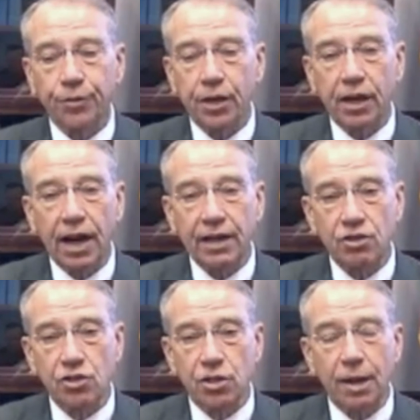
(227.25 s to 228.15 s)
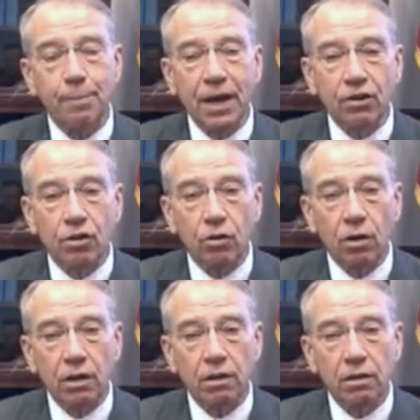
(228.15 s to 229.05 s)
you kind of slip
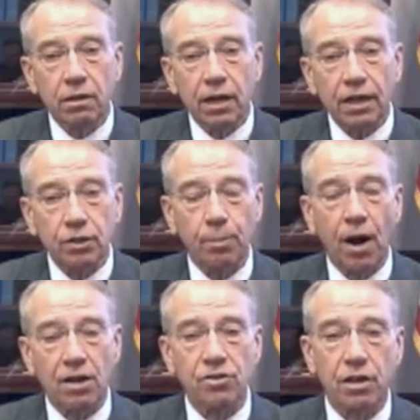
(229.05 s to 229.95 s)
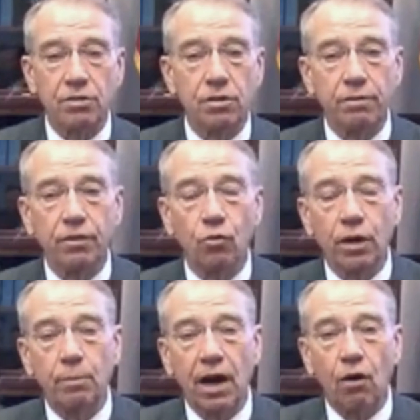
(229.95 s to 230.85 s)
into it as a process of
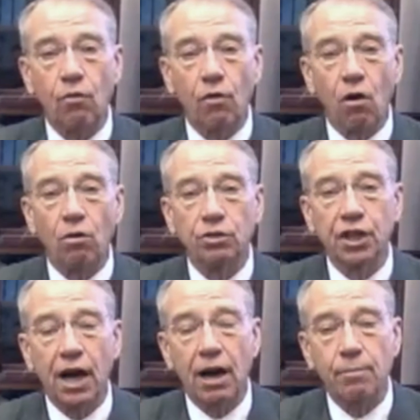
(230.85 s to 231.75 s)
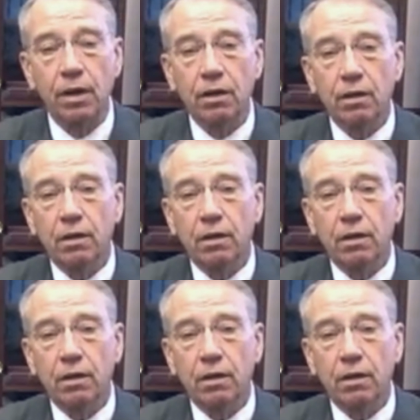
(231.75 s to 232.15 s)
doing my overall job